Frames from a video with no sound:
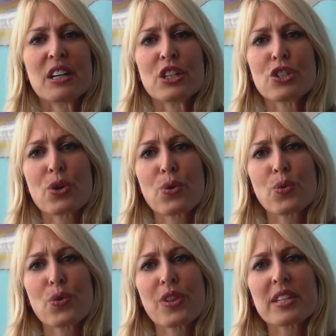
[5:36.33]
So
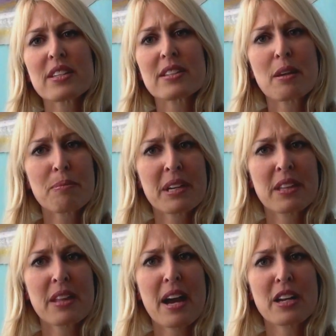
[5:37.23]
this is
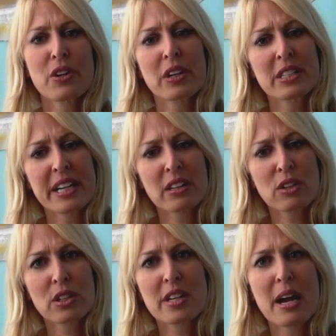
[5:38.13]
something that you're going to take a
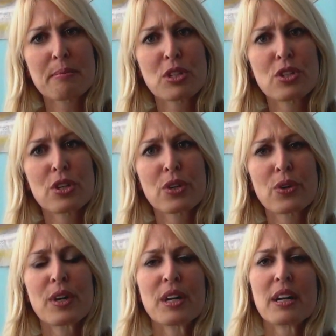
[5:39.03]
little time to do.